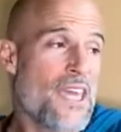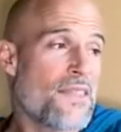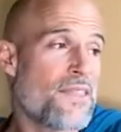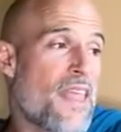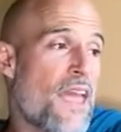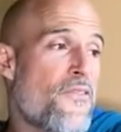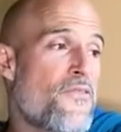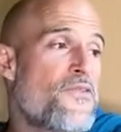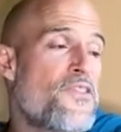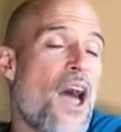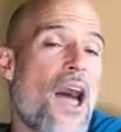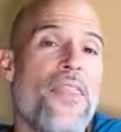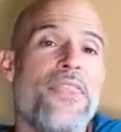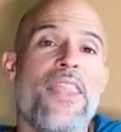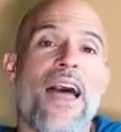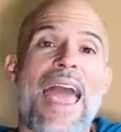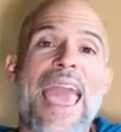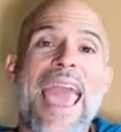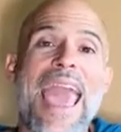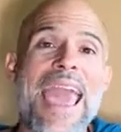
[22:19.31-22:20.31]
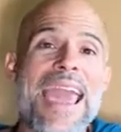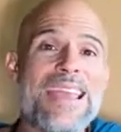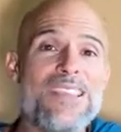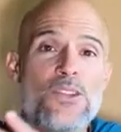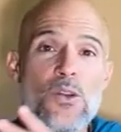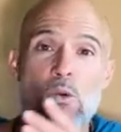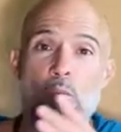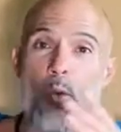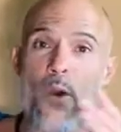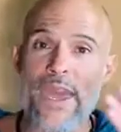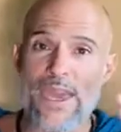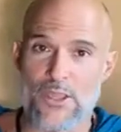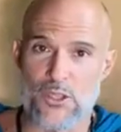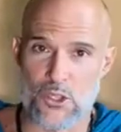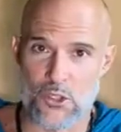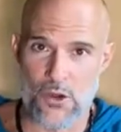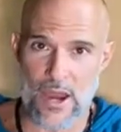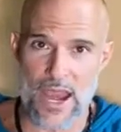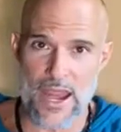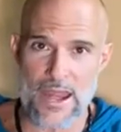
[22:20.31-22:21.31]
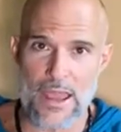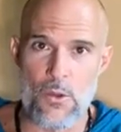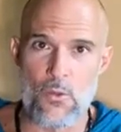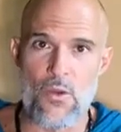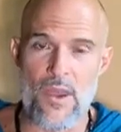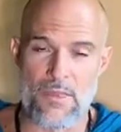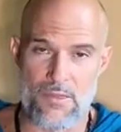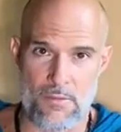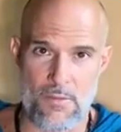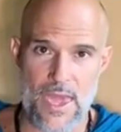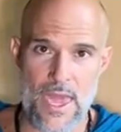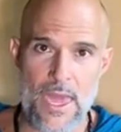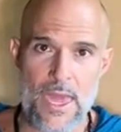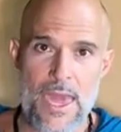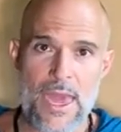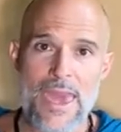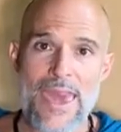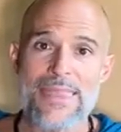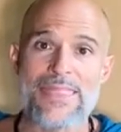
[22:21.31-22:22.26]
They've done the 8-week training with me.